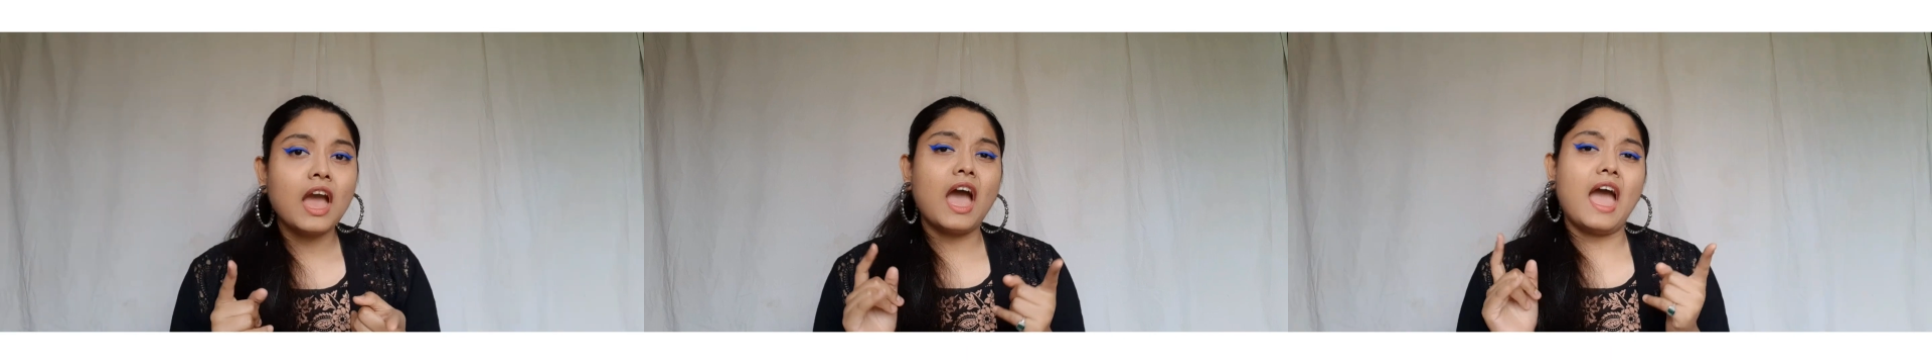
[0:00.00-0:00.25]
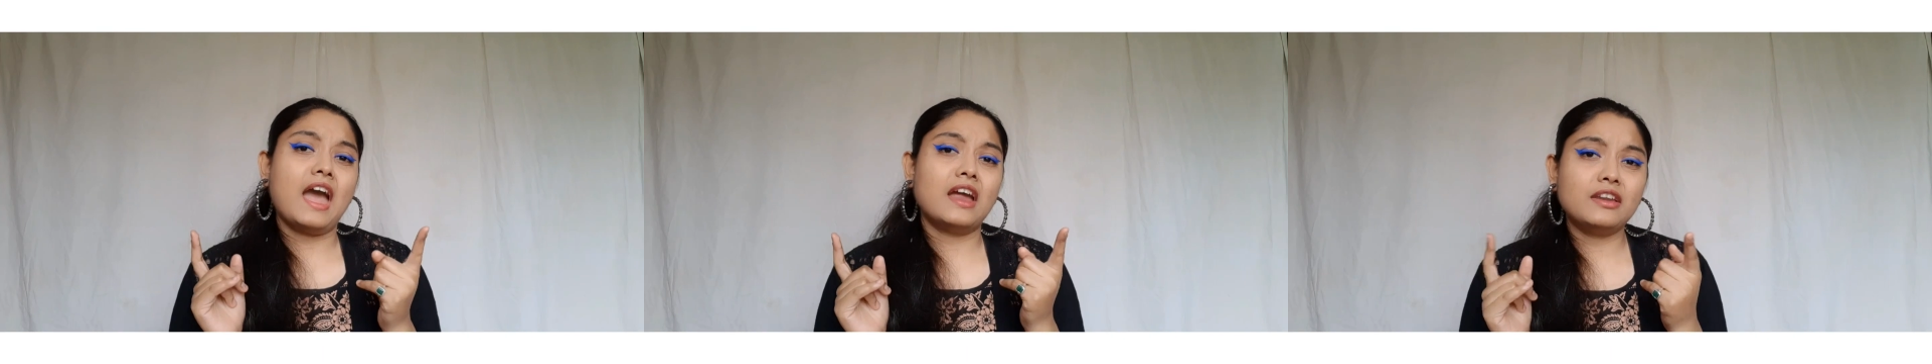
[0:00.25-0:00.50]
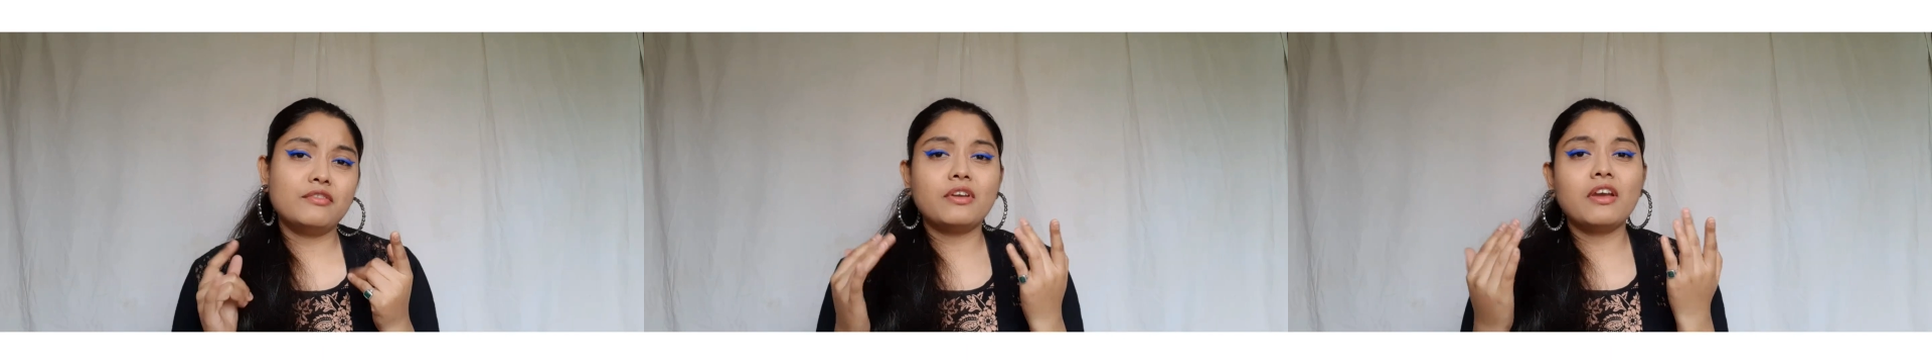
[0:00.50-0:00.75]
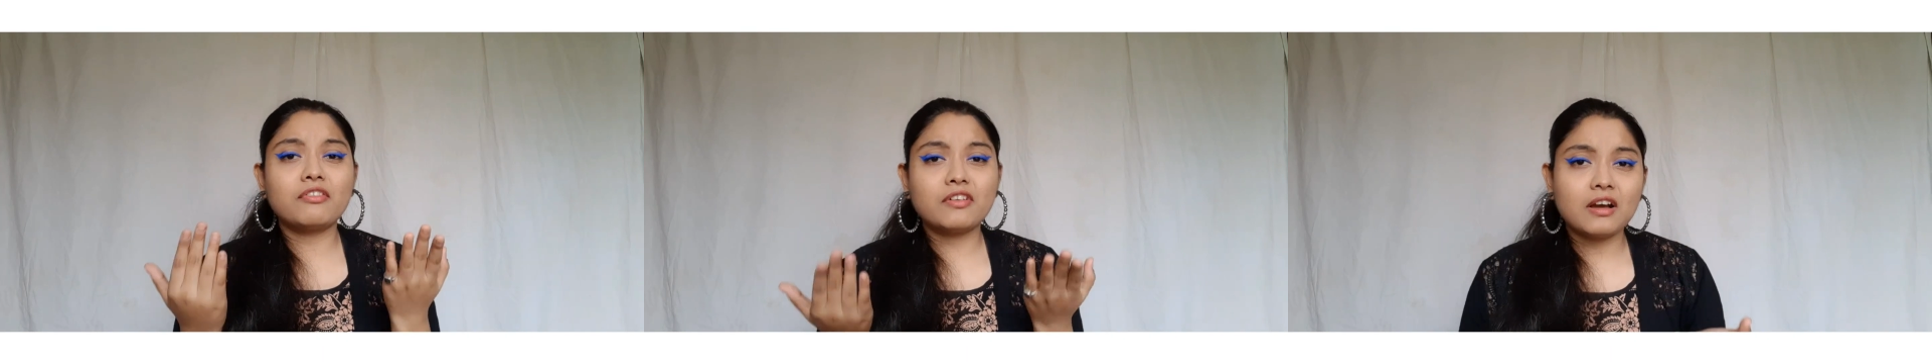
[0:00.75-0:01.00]
And if you
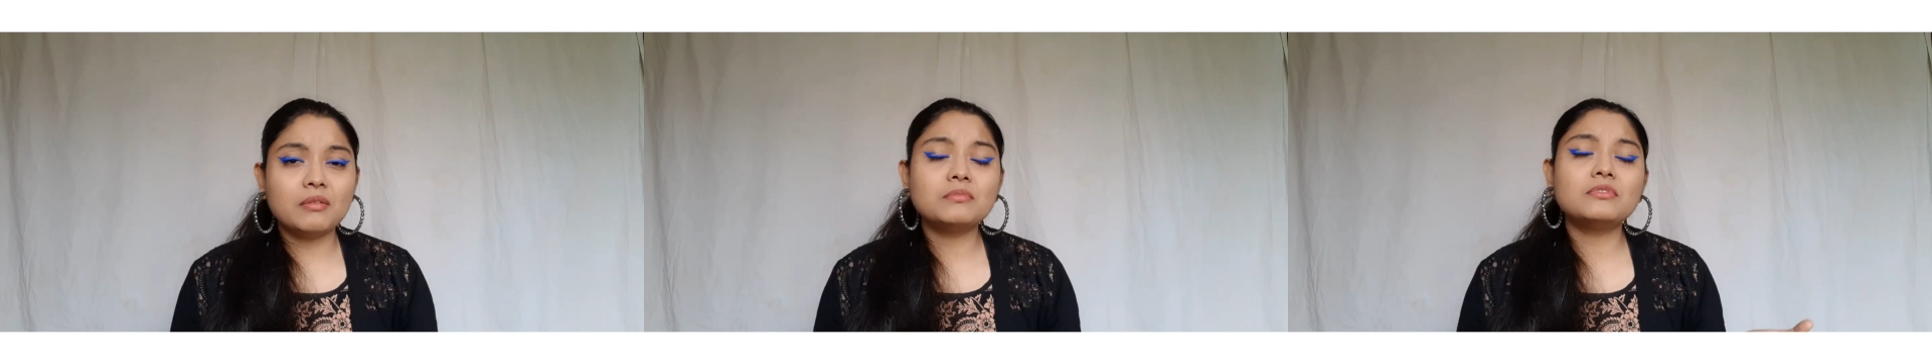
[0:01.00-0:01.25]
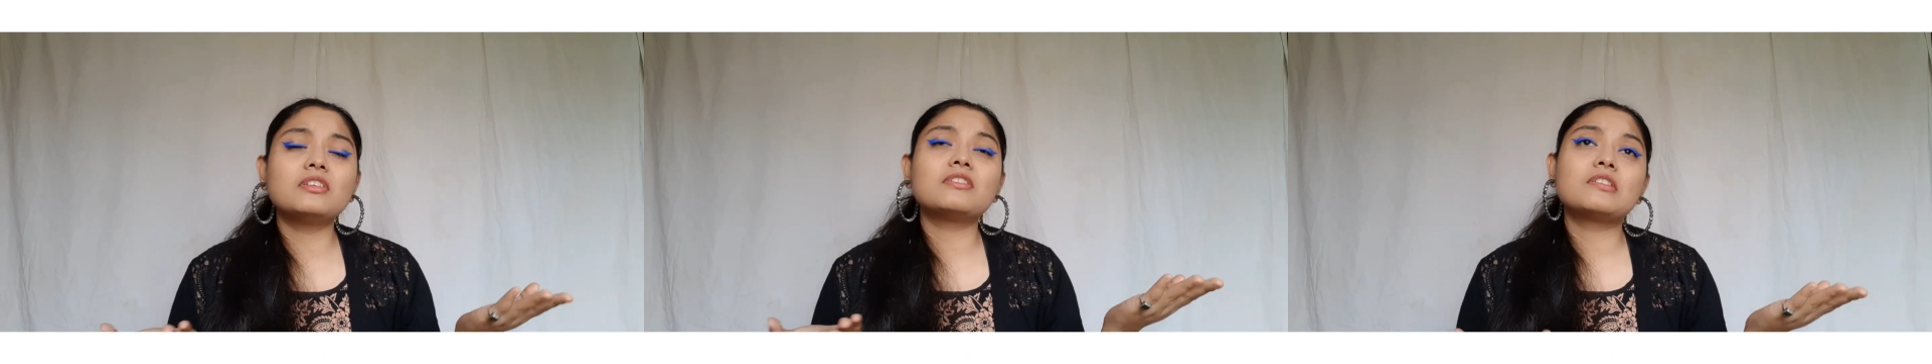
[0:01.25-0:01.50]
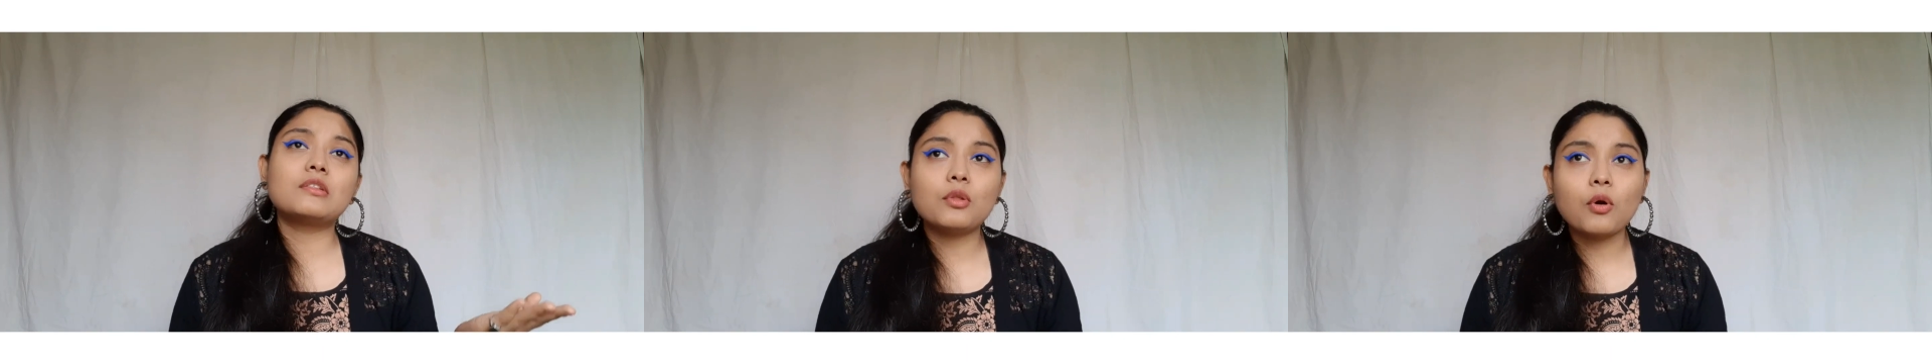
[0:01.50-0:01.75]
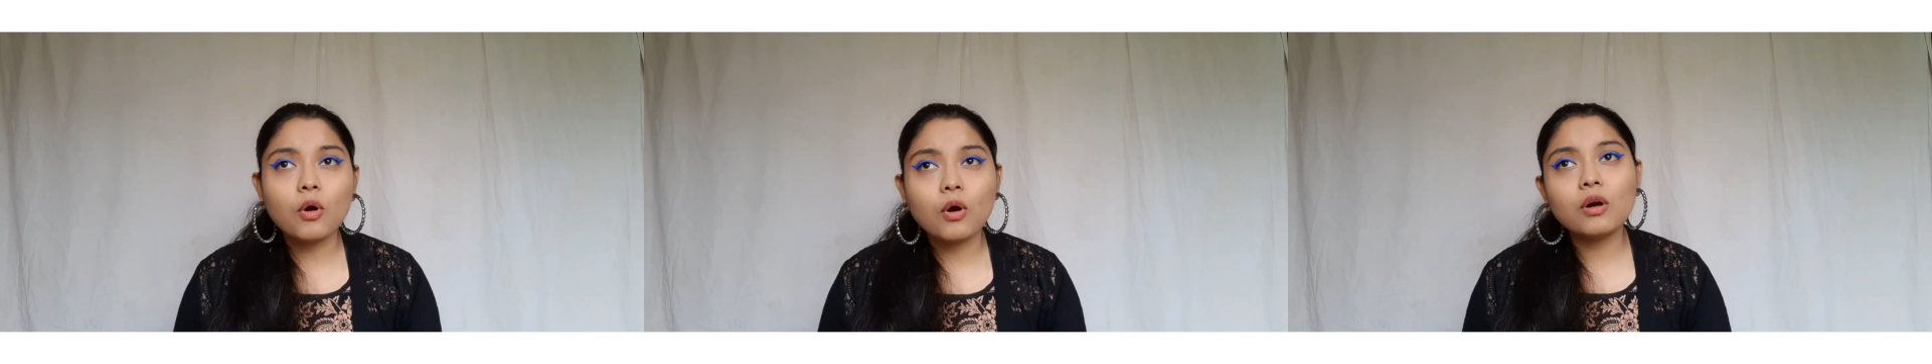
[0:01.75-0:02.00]
have come this
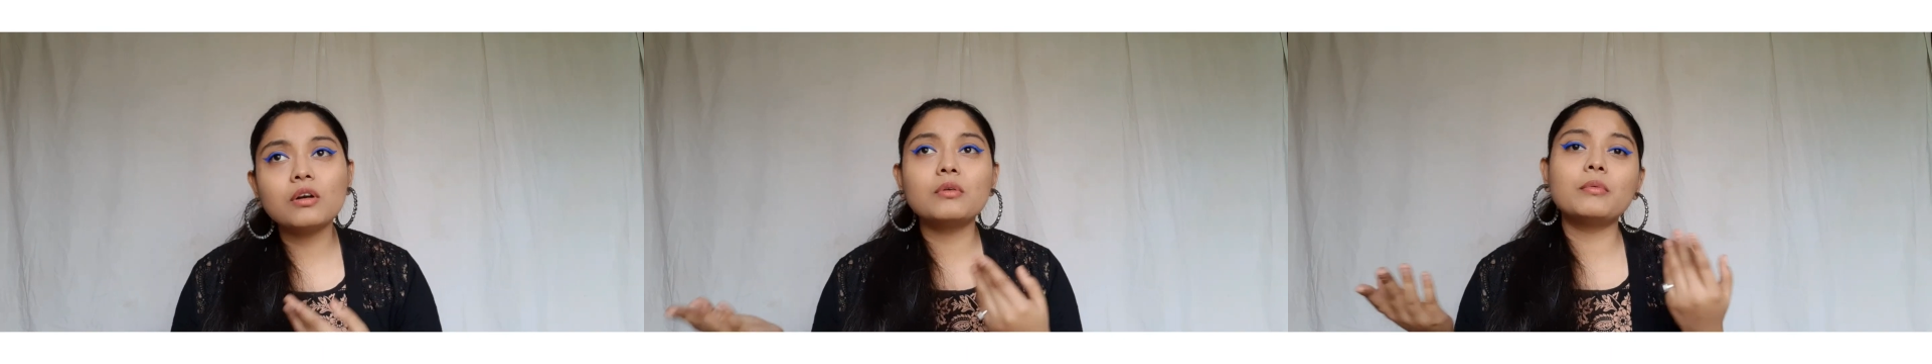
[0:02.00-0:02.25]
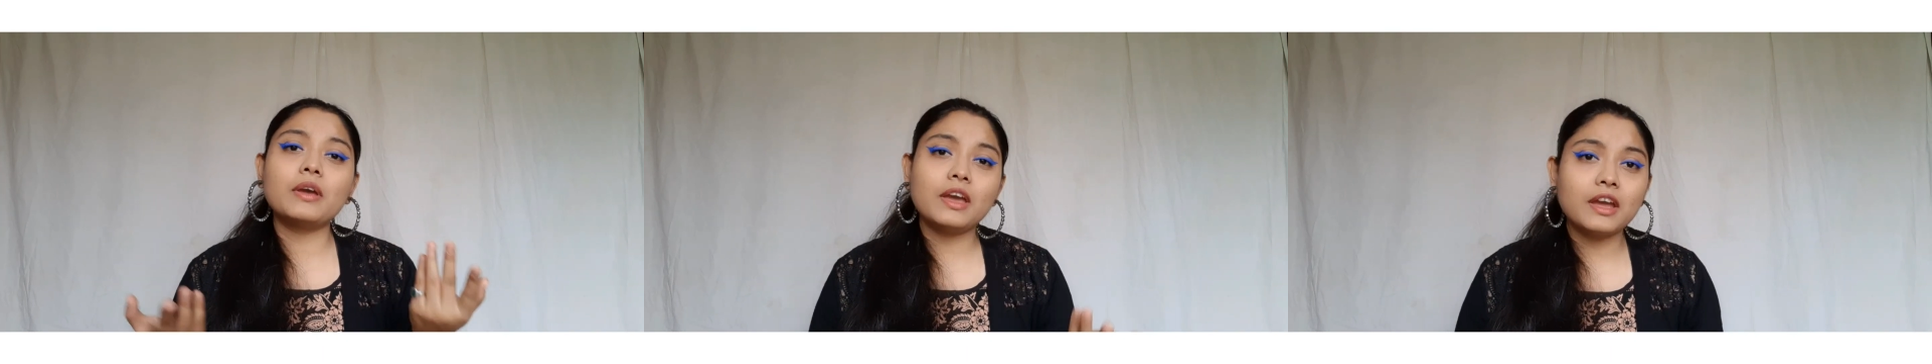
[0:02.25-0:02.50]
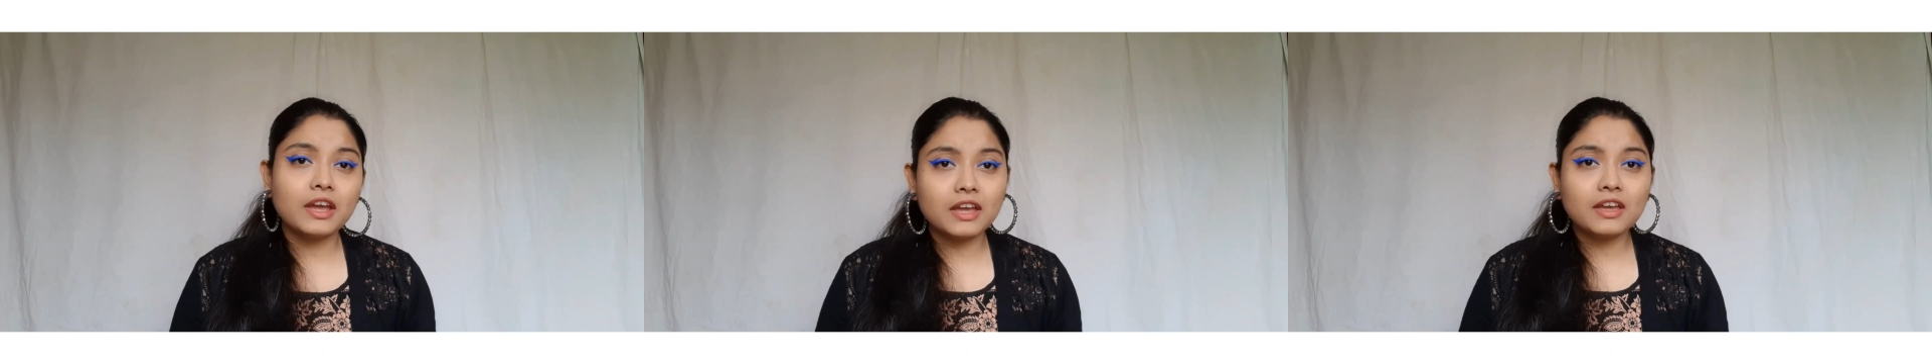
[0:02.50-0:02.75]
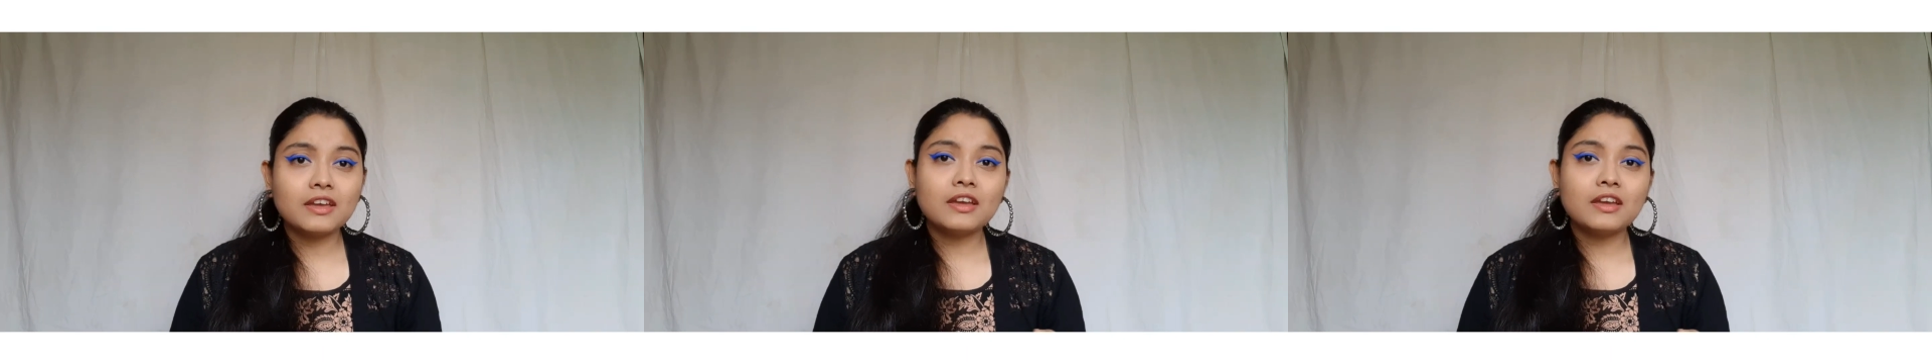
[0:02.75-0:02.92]
long way